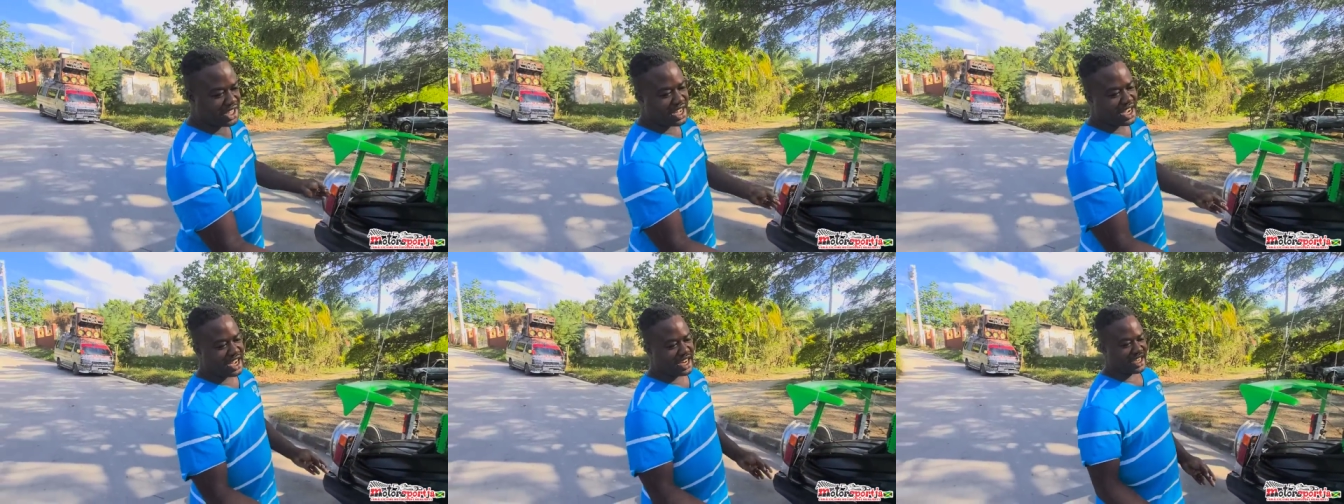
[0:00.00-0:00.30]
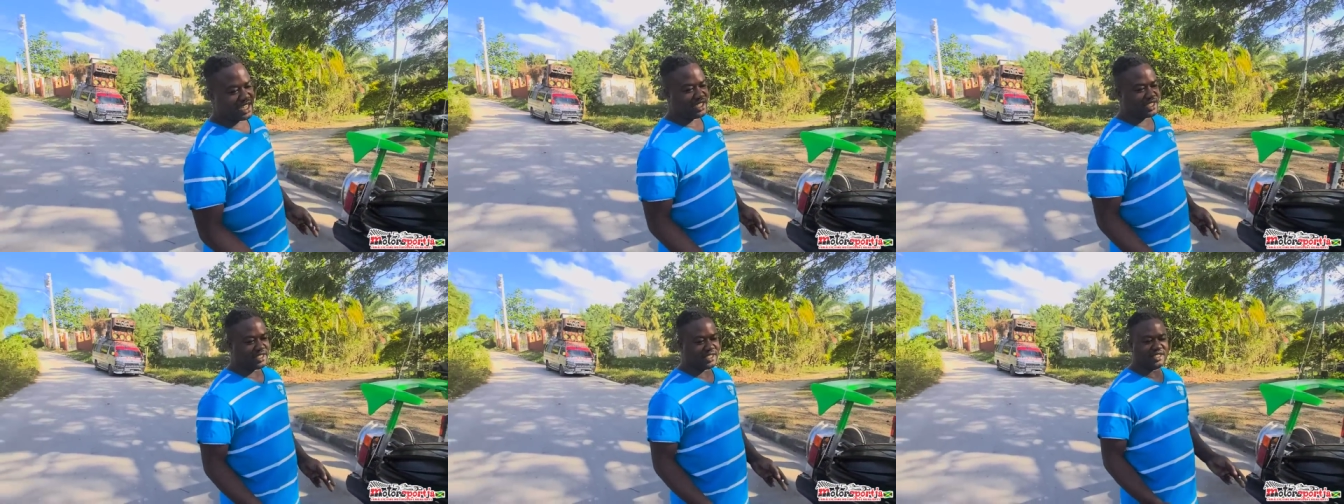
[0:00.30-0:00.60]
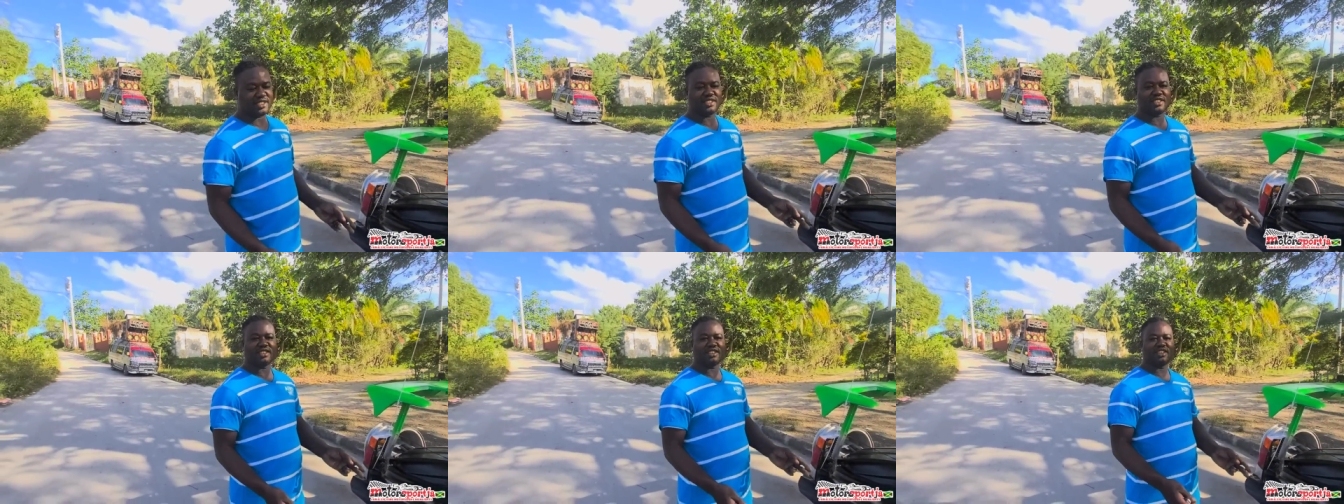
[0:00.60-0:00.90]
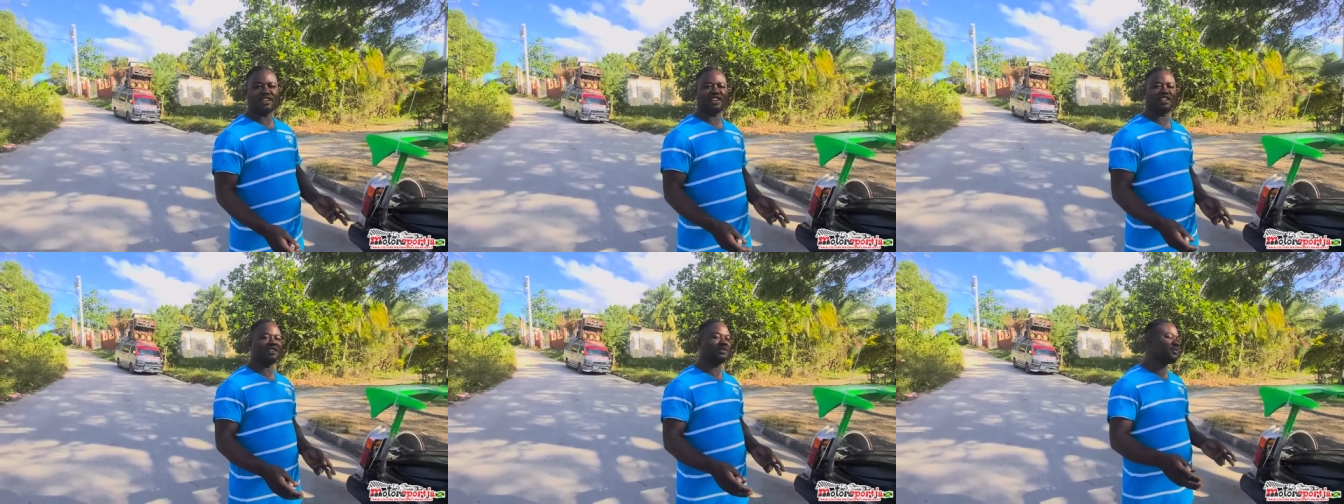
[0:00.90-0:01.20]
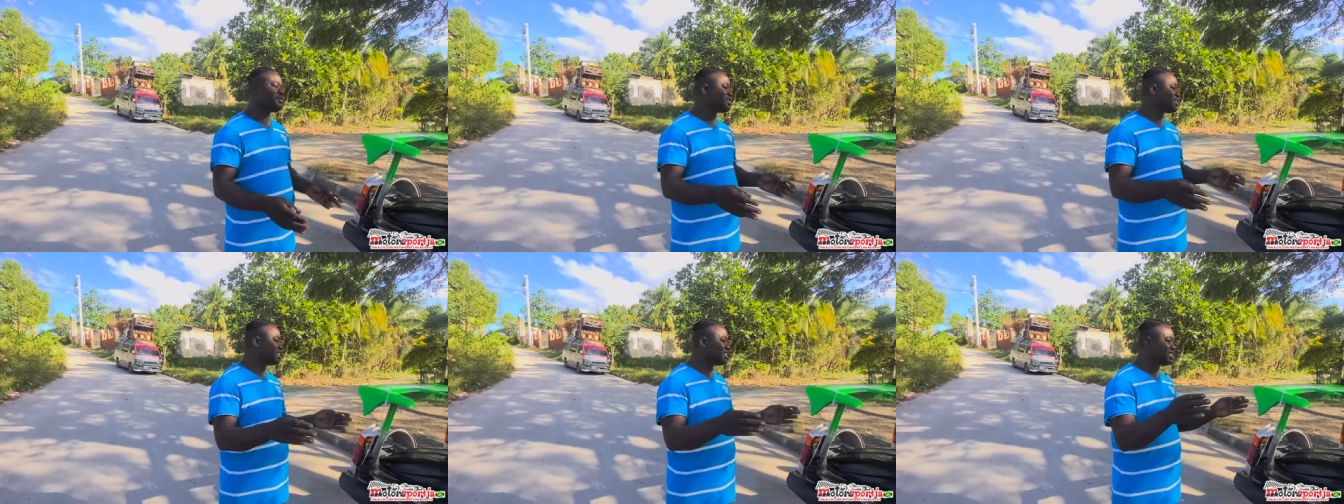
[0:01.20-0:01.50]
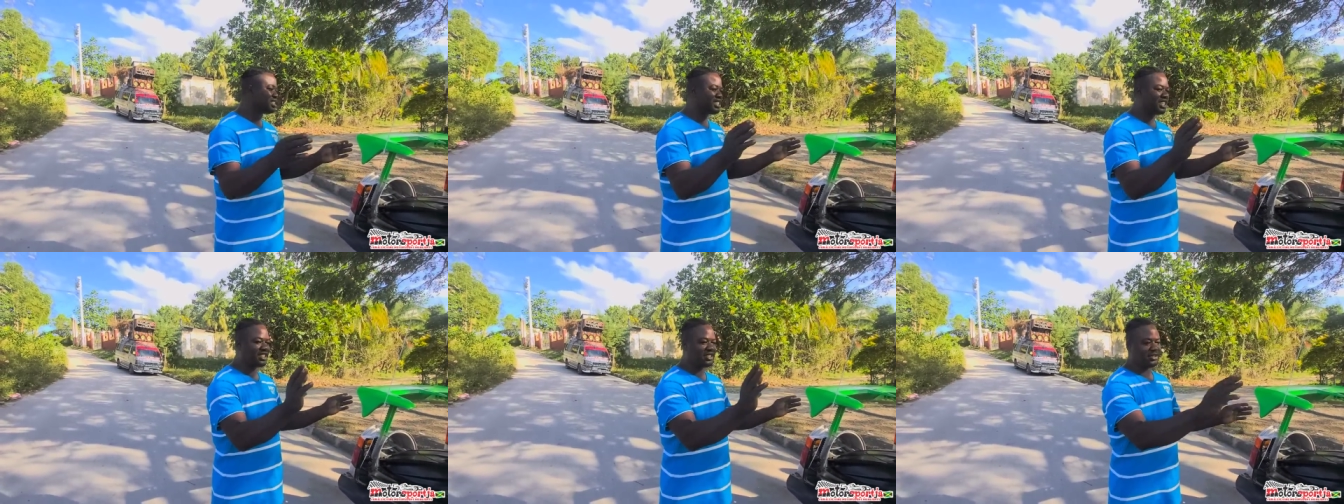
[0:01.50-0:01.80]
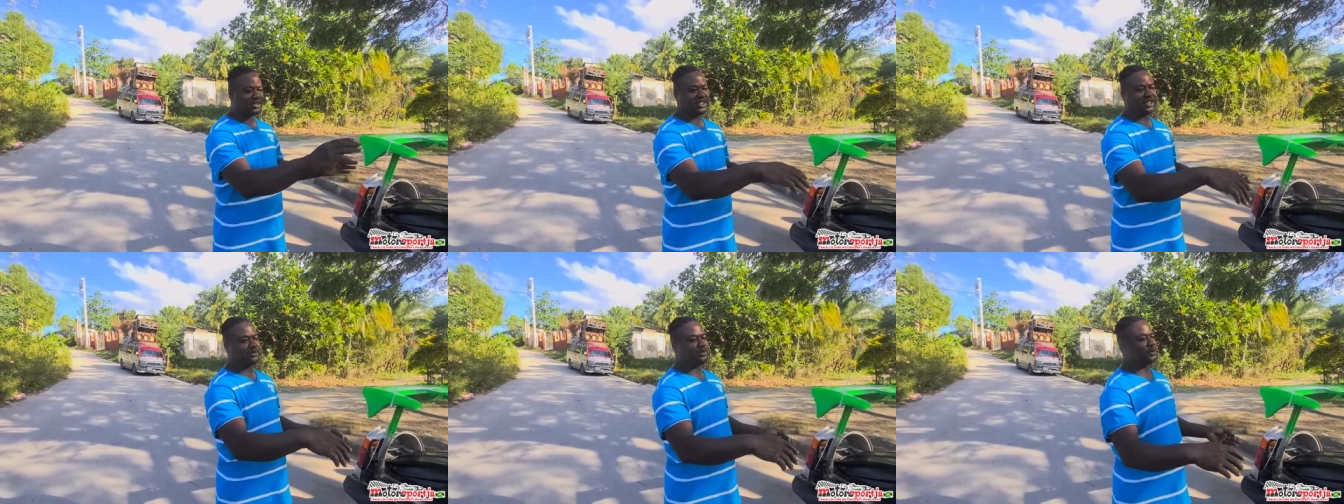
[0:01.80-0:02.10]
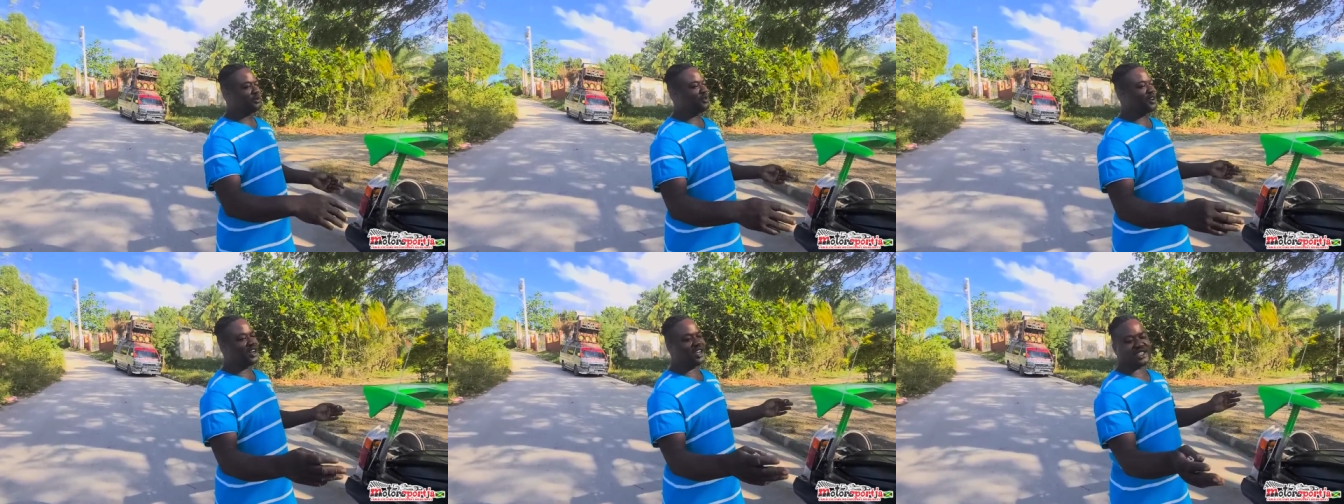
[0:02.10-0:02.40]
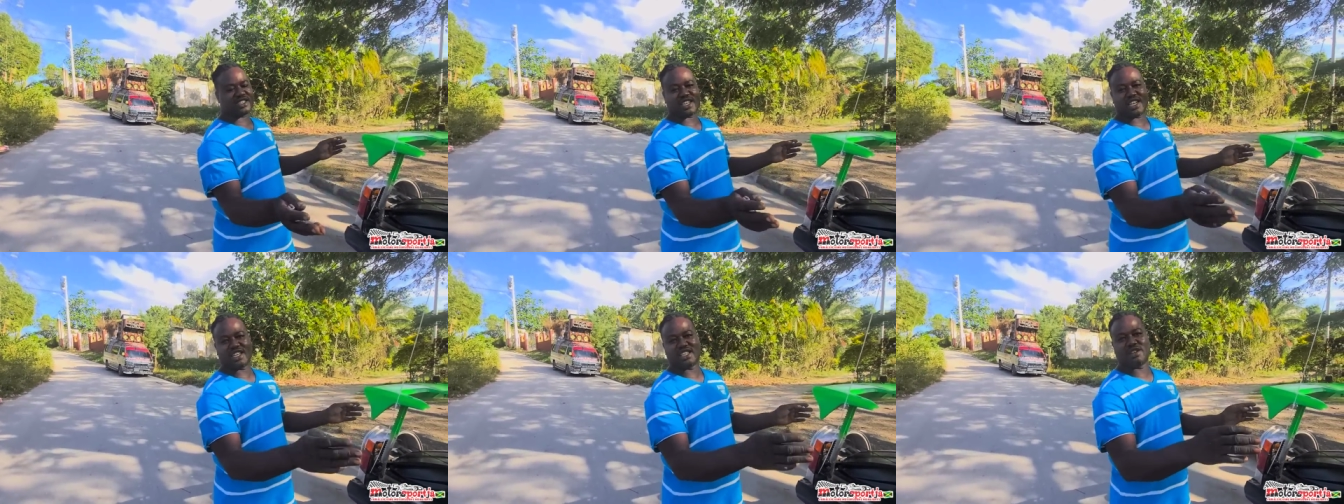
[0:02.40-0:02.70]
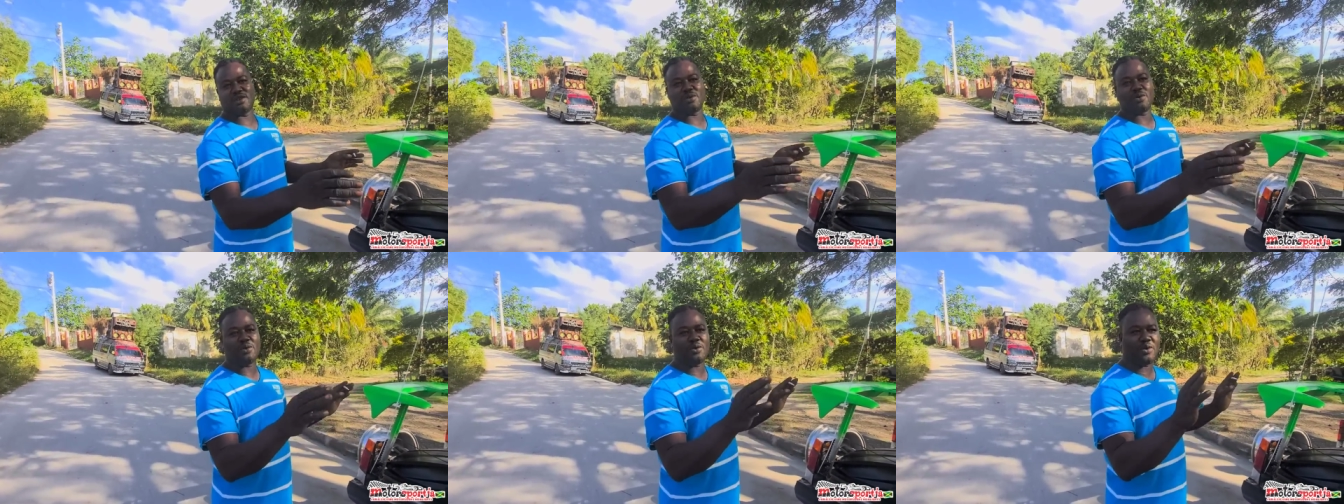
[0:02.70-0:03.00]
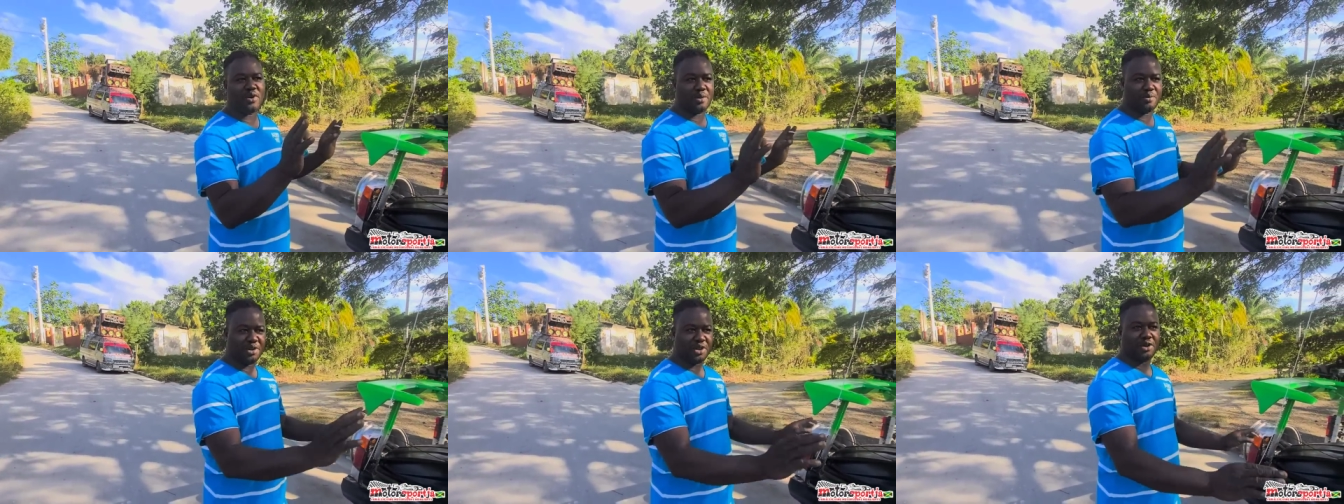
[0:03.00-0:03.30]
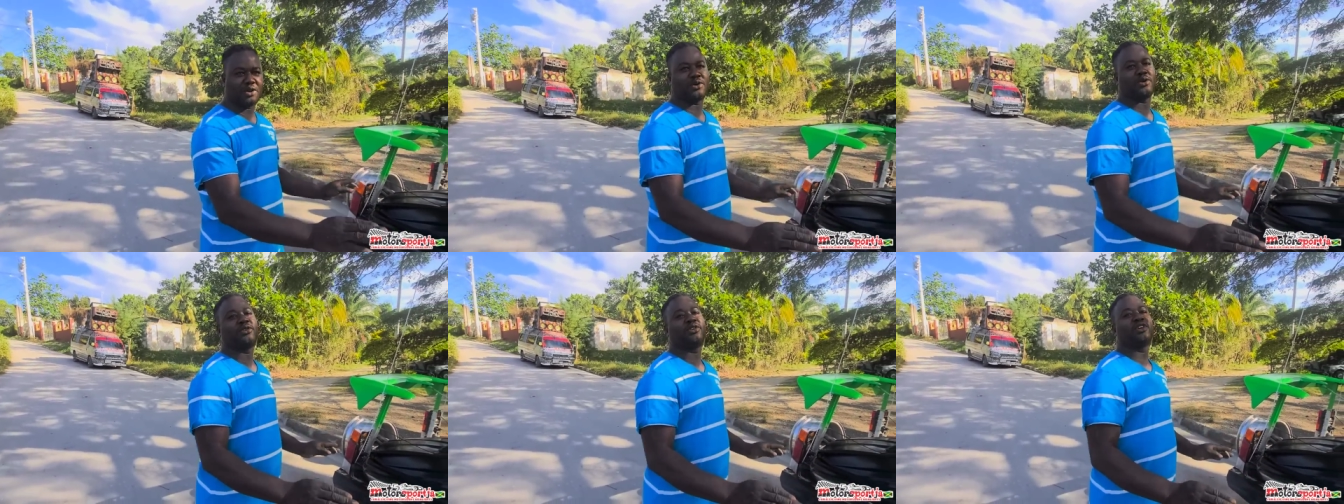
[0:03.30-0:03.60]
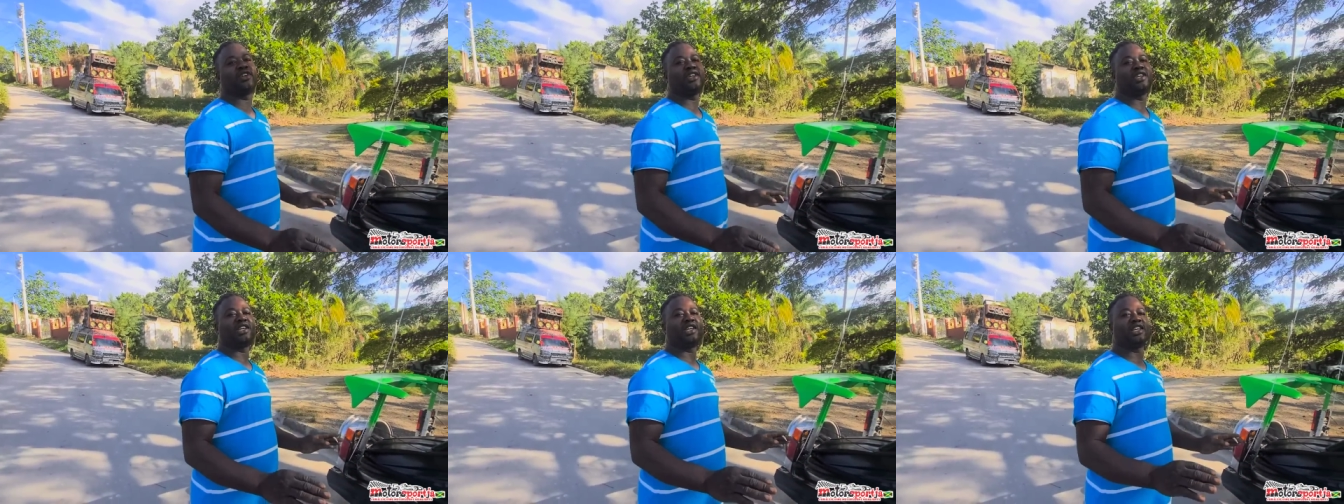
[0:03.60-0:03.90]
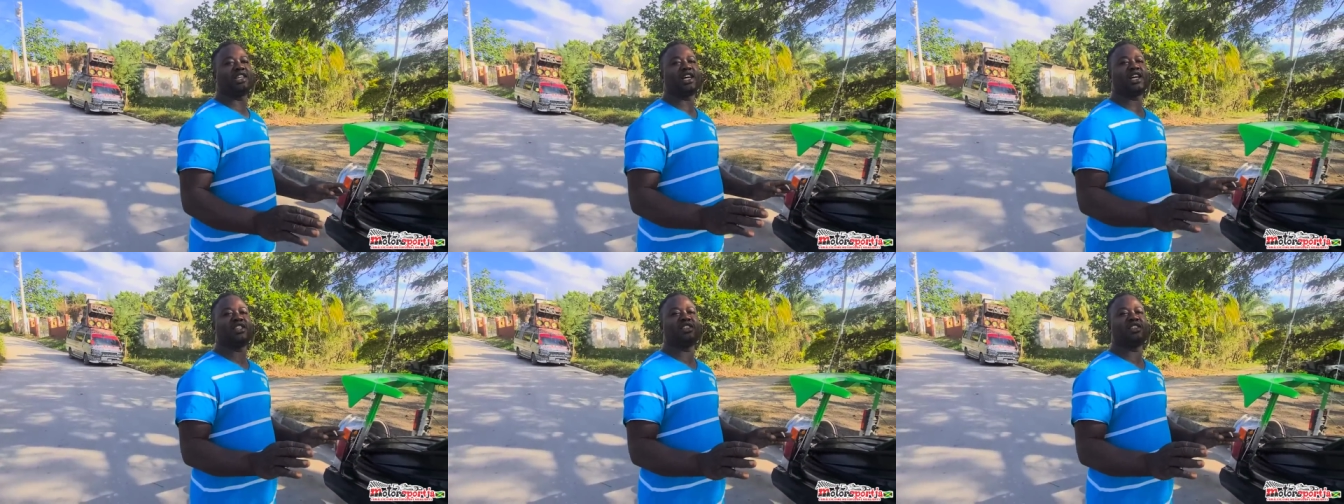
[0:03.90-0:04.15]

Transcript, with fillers: a darling. Anywhere this I see me master, anywhere me go yeah.